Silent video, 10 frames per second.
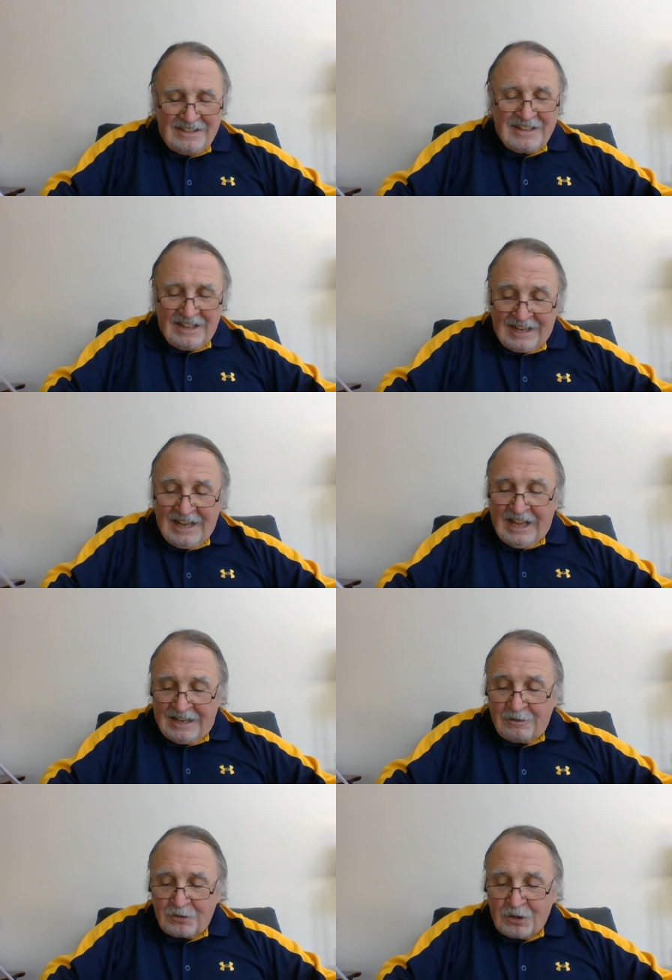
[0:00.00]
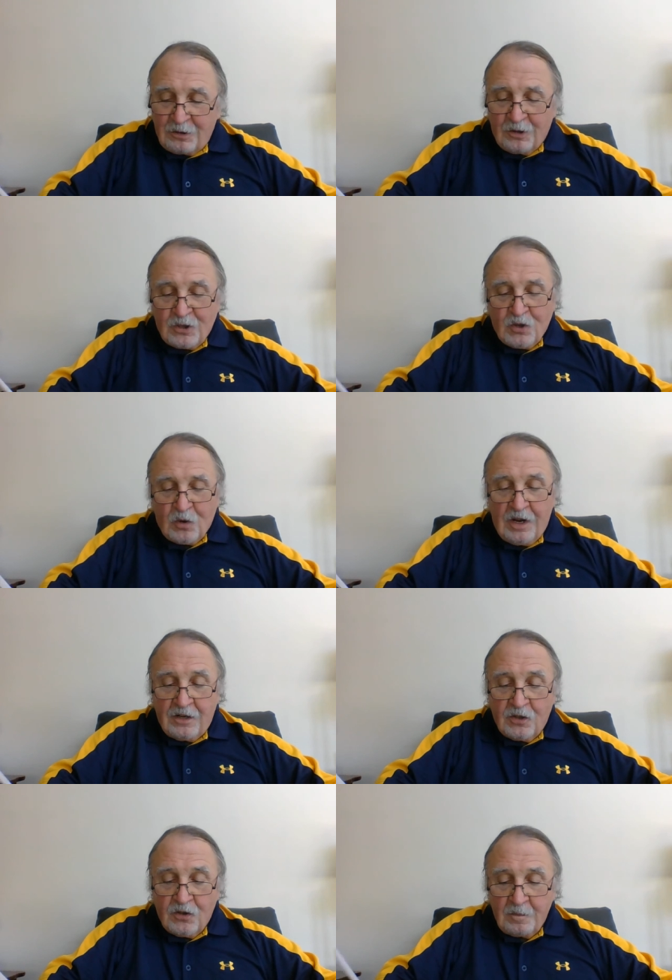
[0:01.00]
again, it was a little
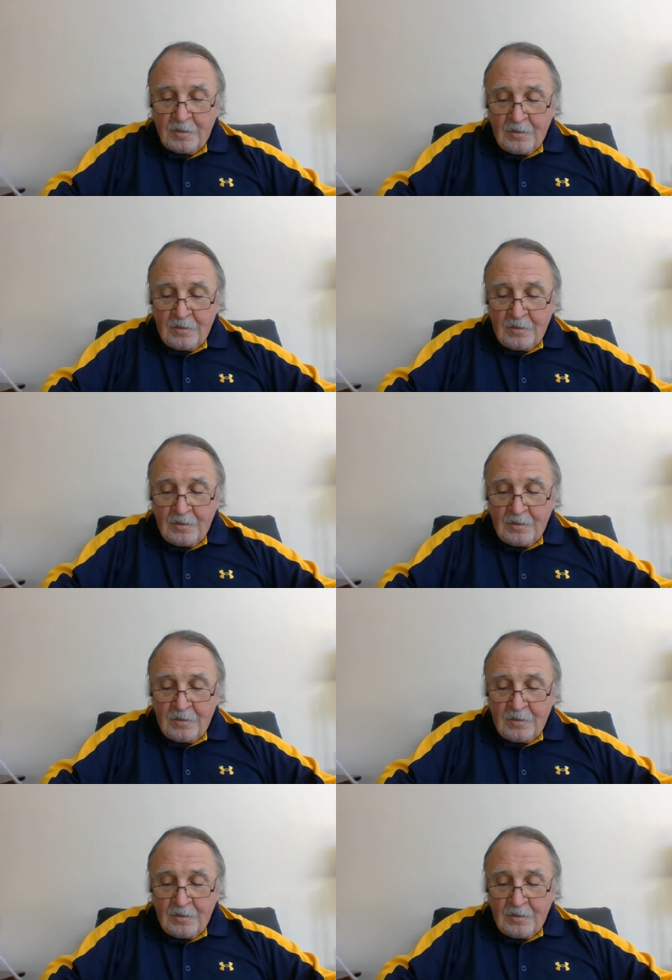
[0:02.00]
strange.